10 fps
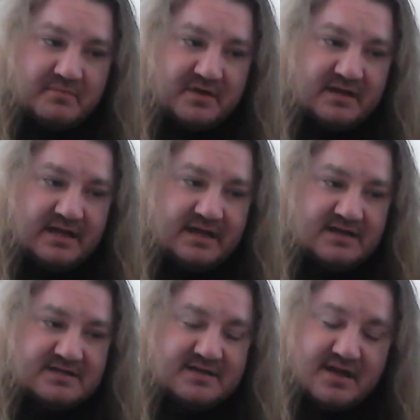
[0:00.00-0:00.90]
but it
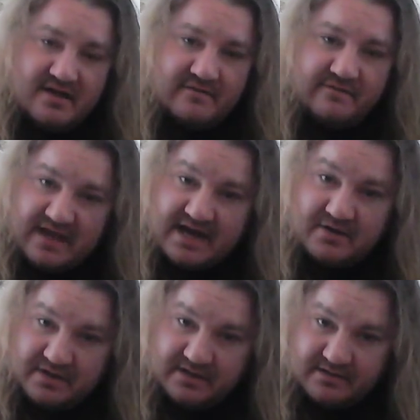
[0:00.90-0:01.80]
is not
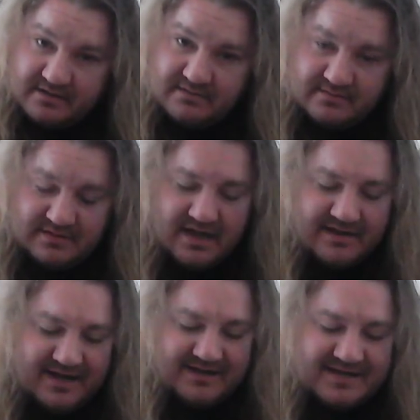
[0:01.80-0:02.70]
flattering
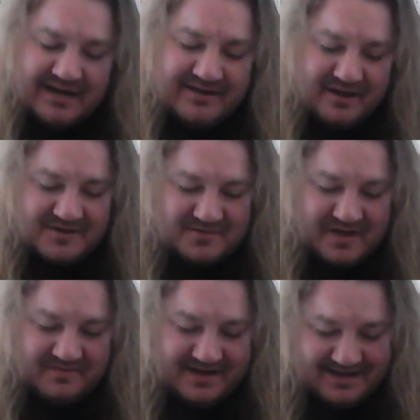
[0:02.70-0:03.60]
to those
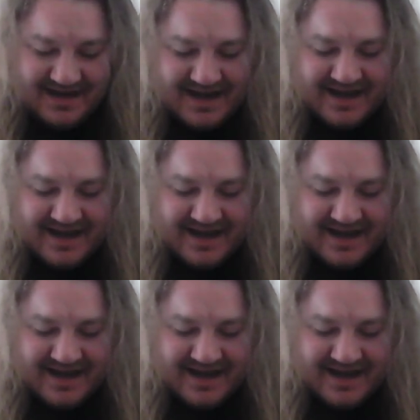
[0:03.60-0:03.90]
women.